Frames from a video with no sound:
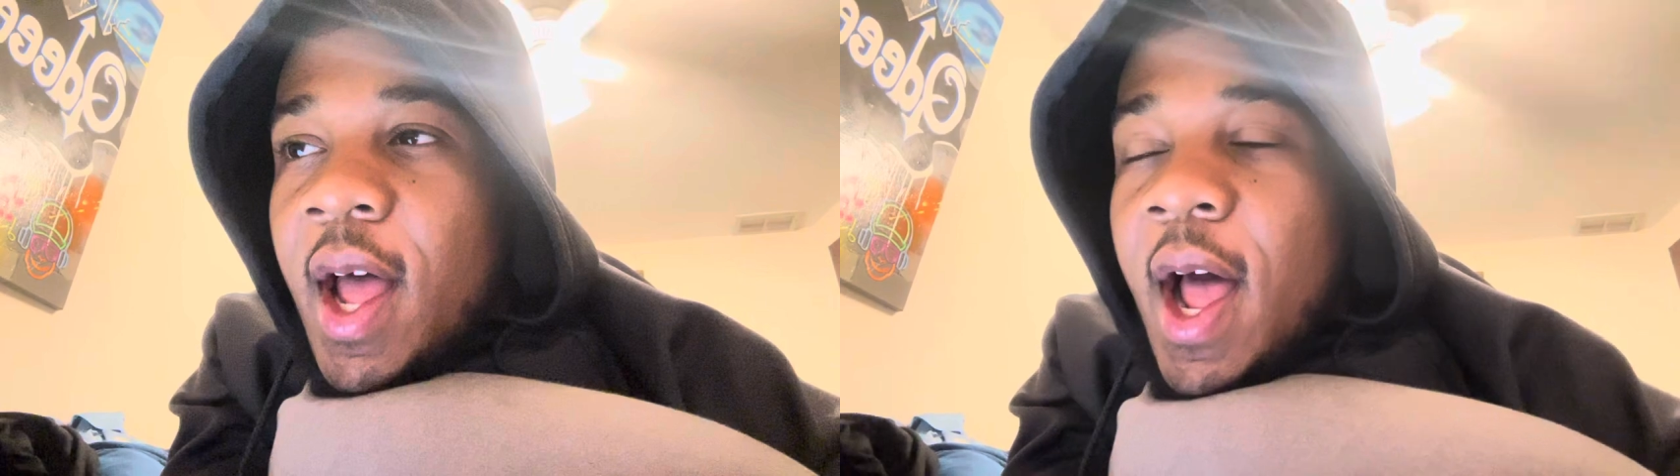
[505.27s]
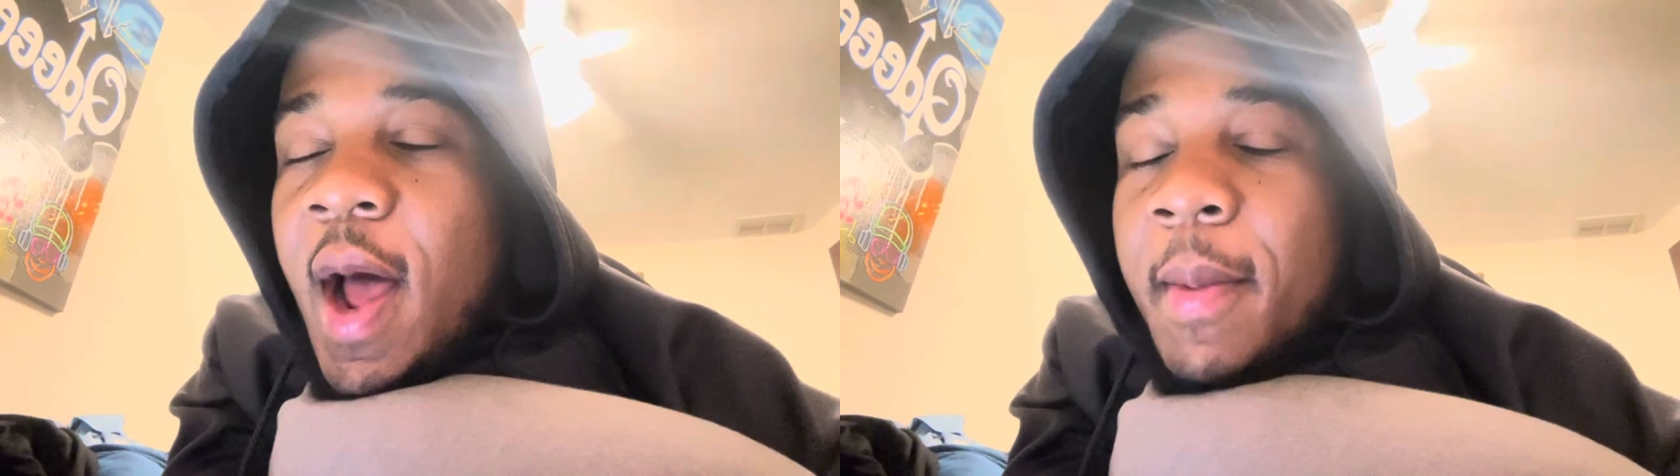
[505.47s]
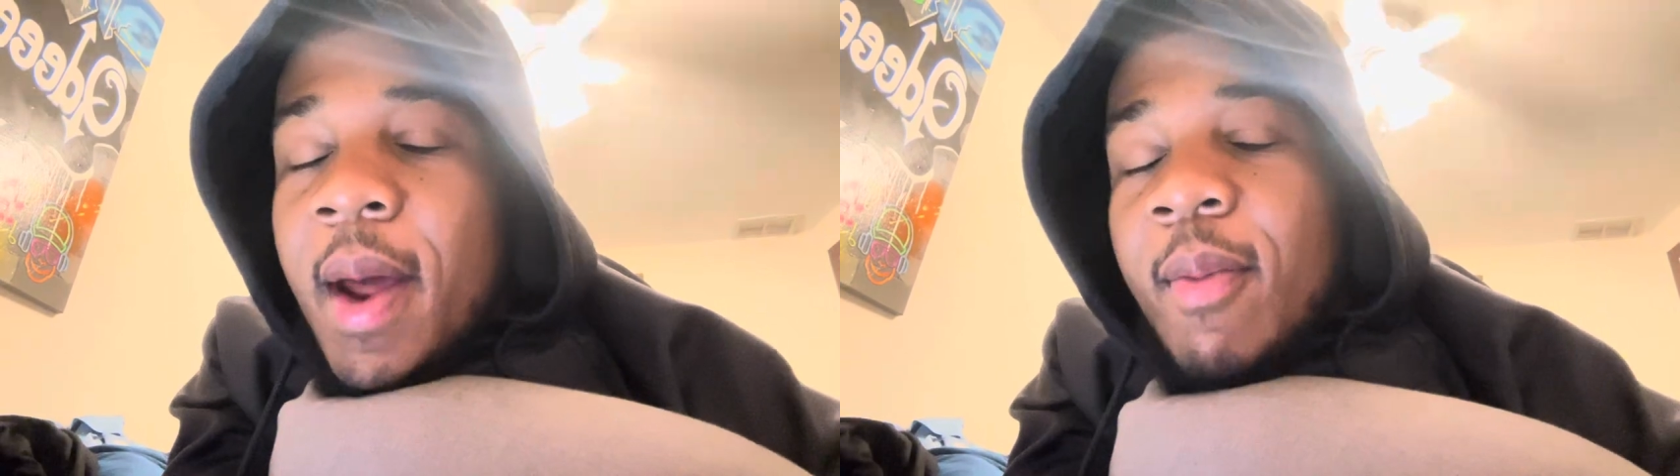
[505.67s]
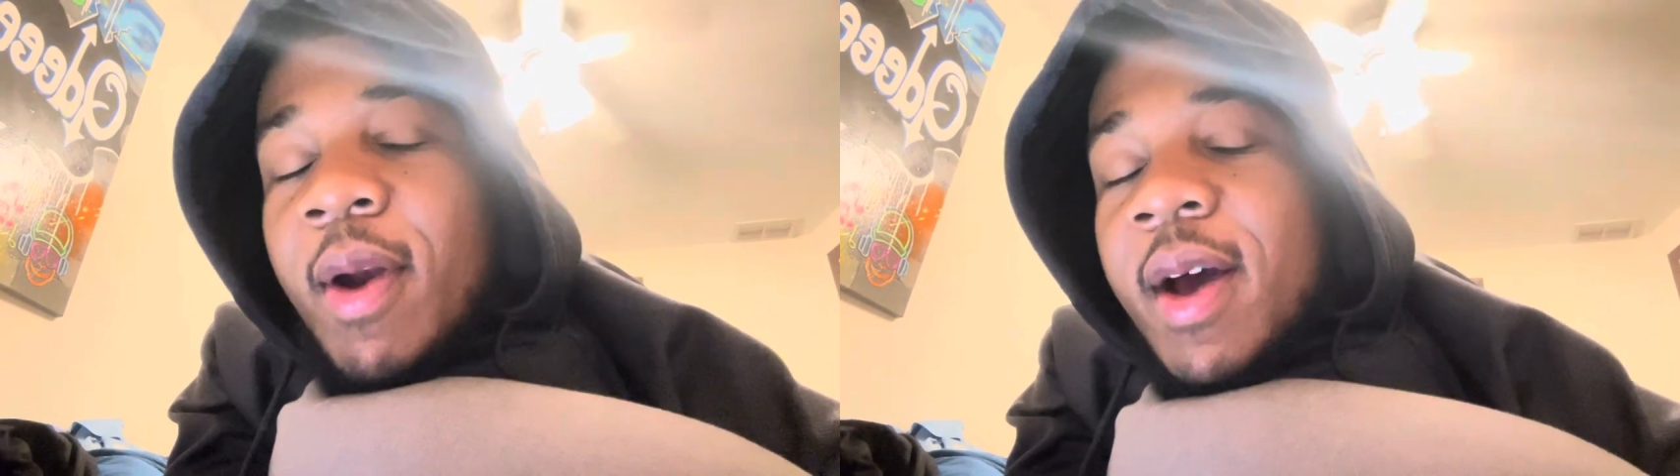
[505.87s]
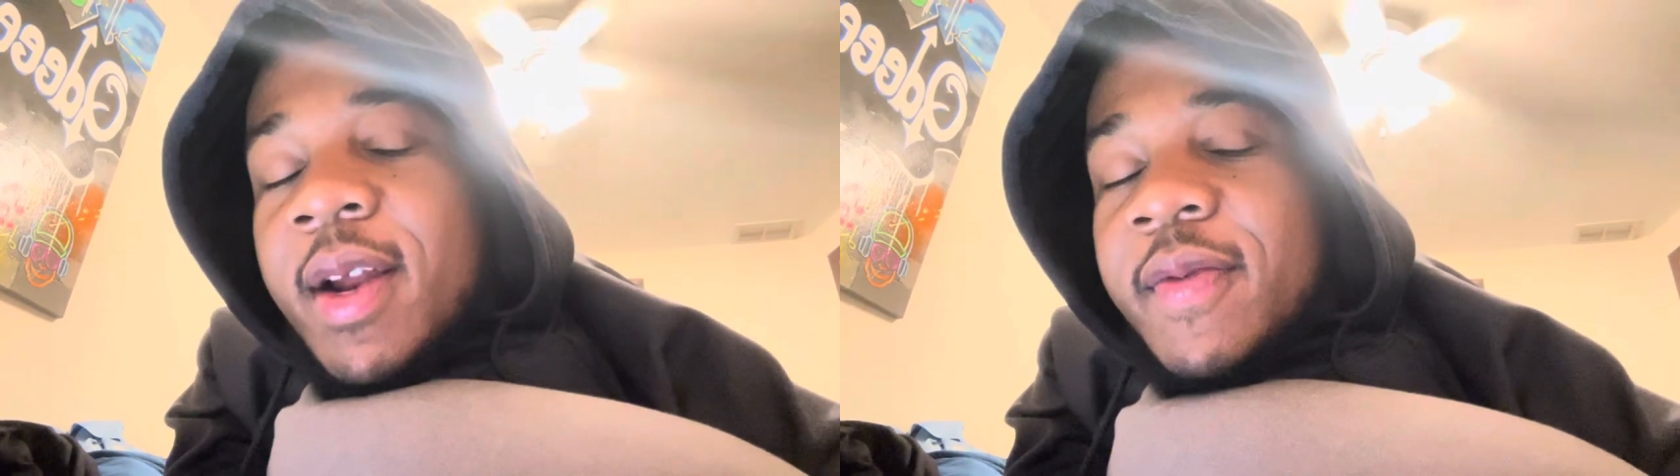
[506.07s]
I'm not
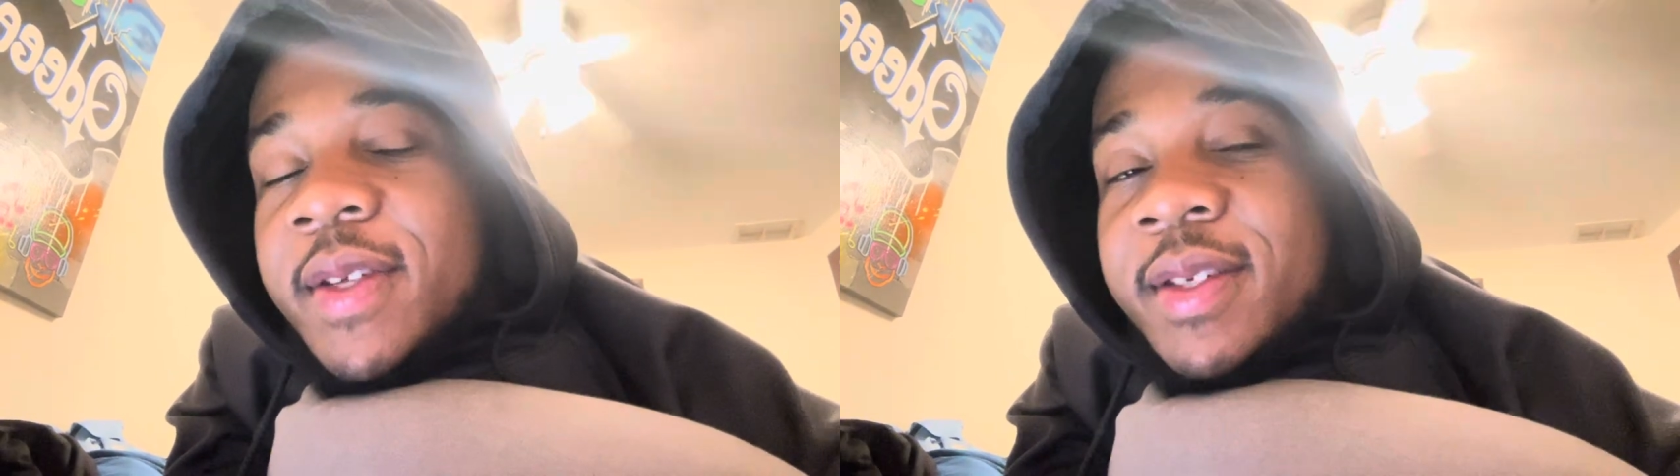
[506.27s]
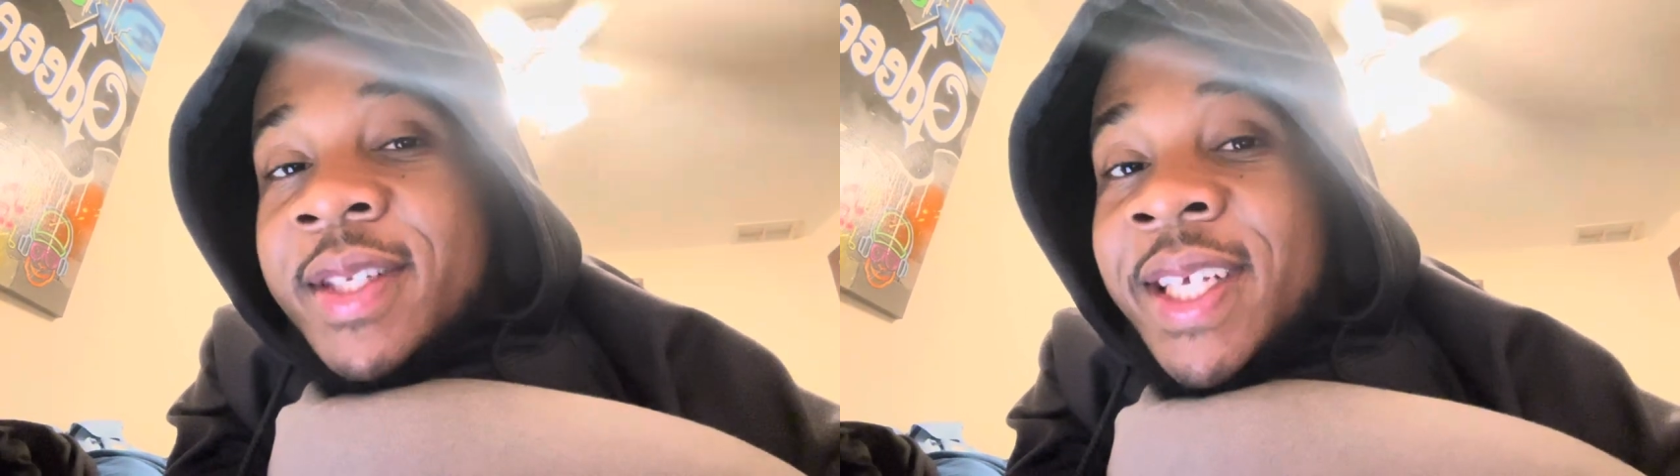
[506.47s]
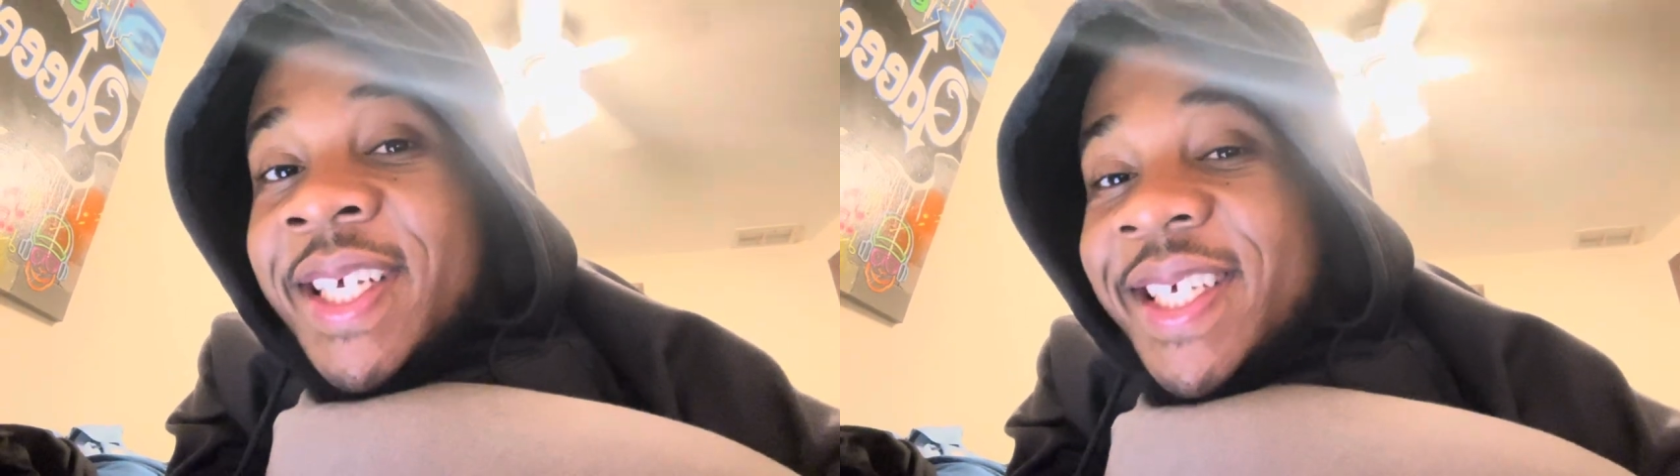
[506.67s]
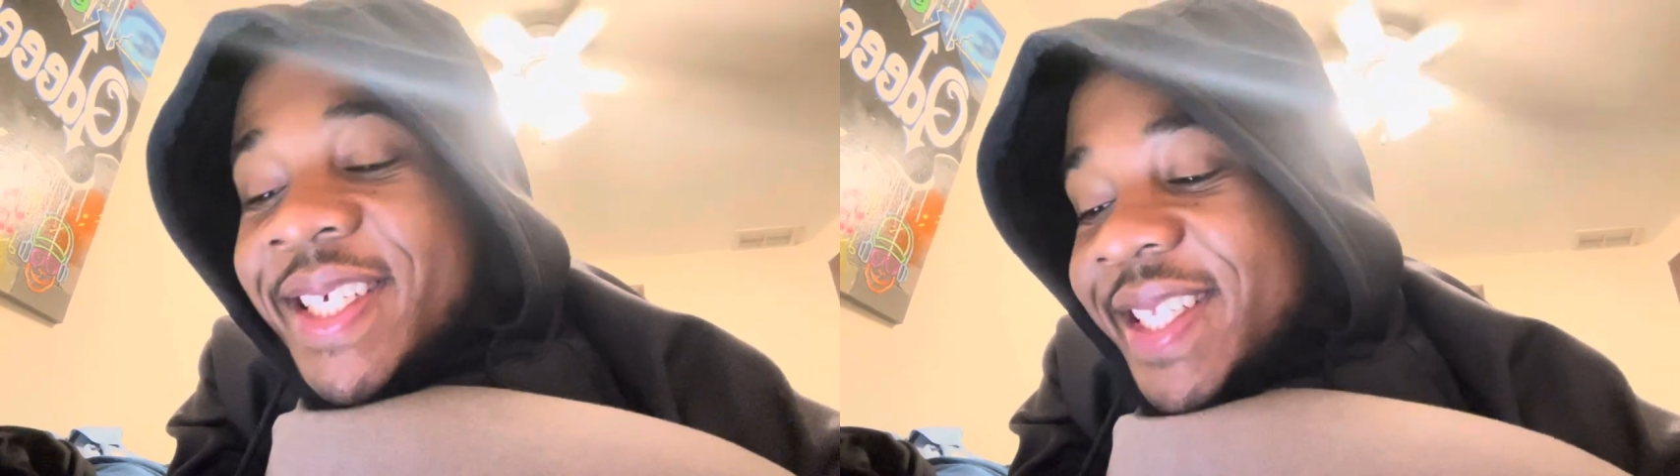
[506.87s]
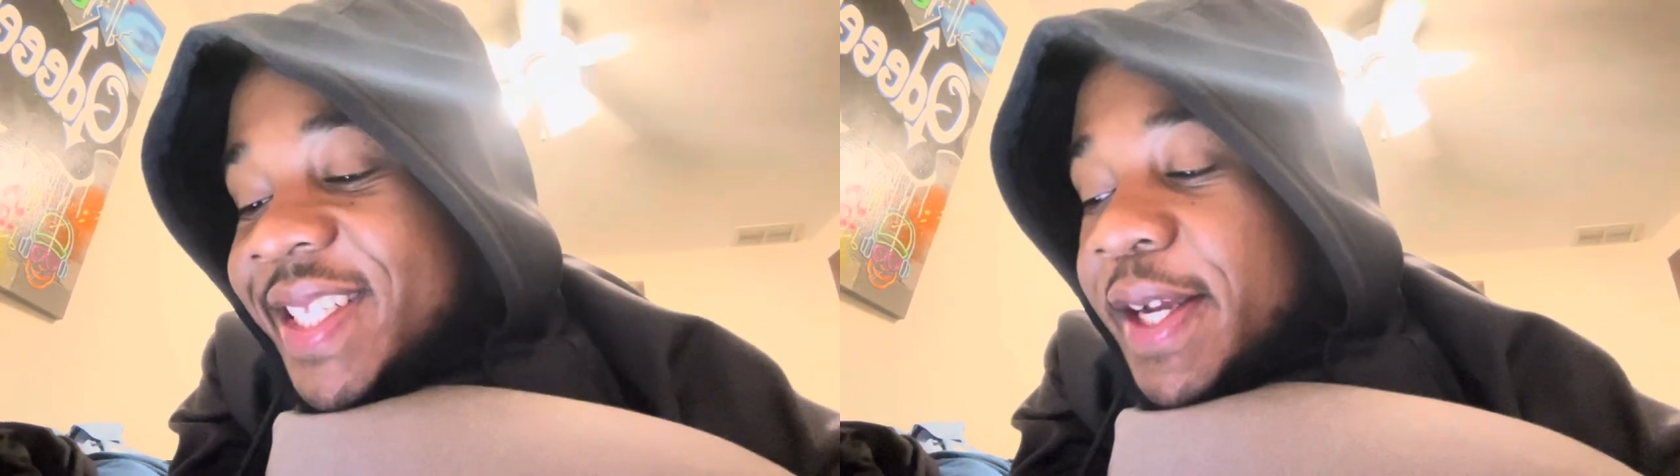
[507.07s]
proud of it.
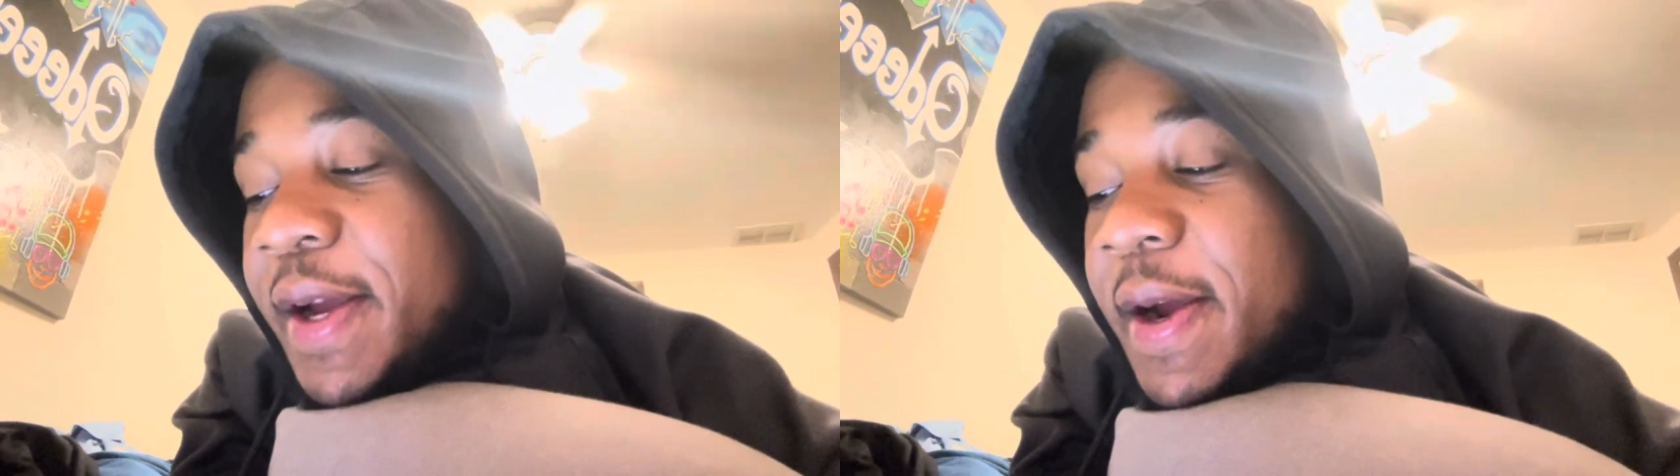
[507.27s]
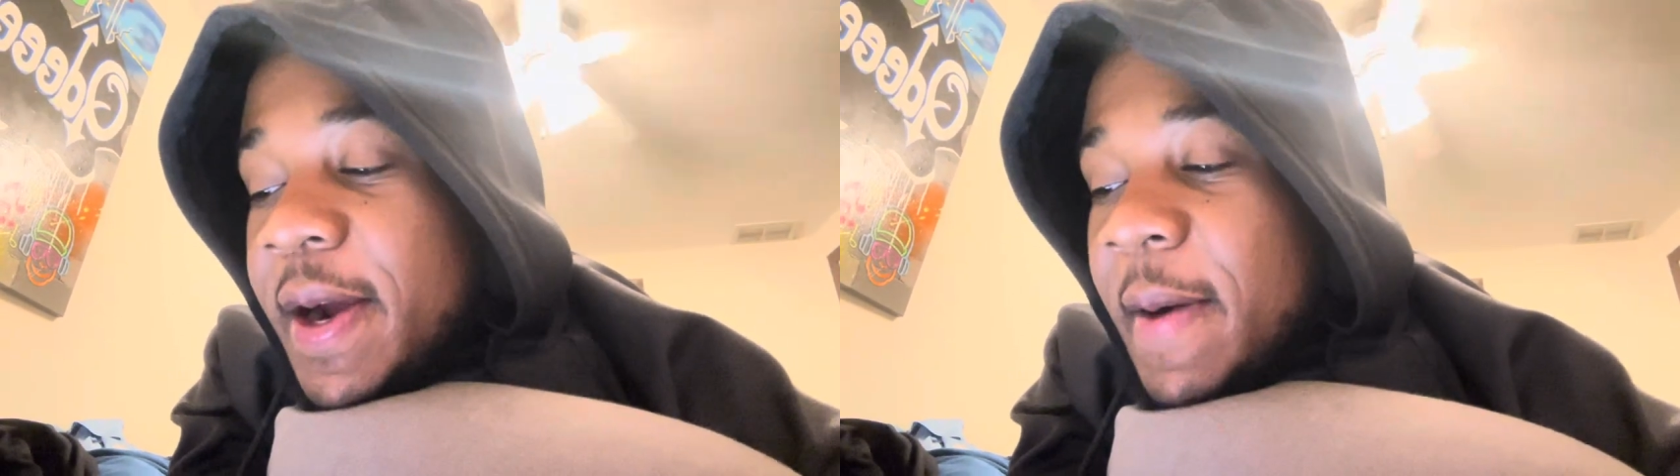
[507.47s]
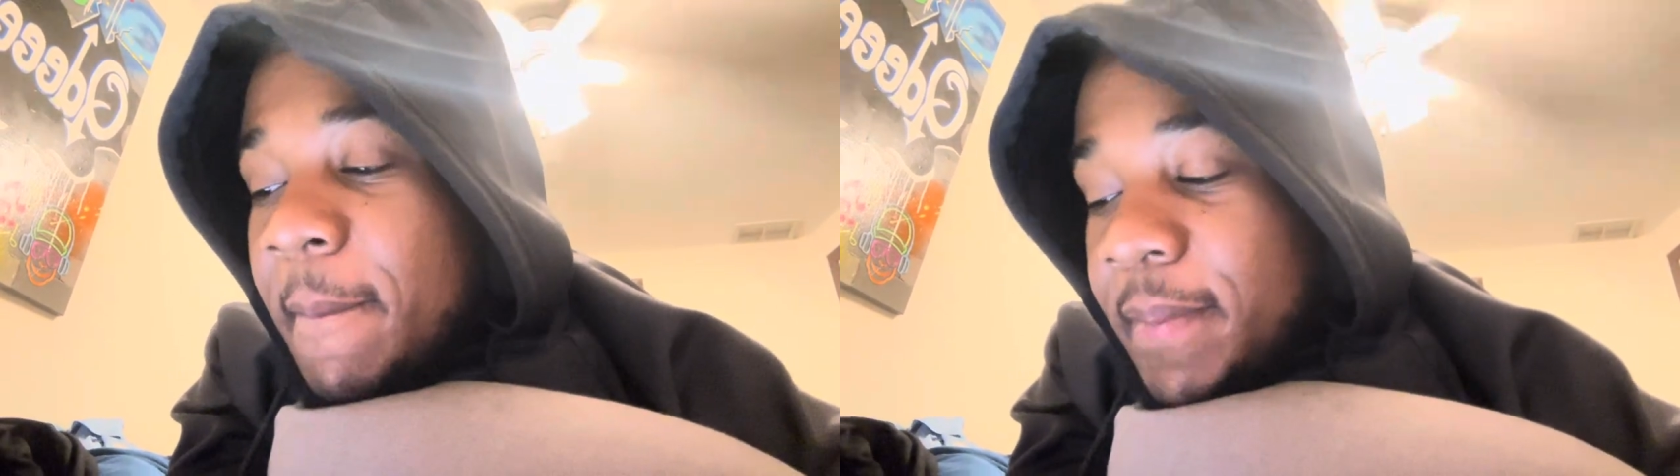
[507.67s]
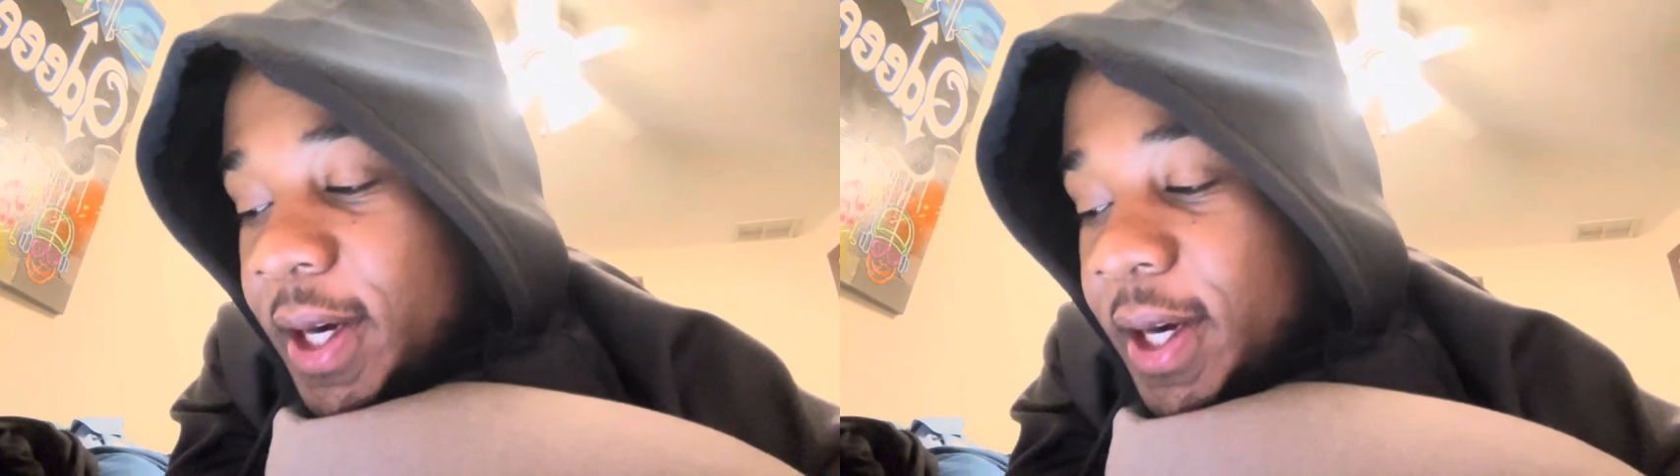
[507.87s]
But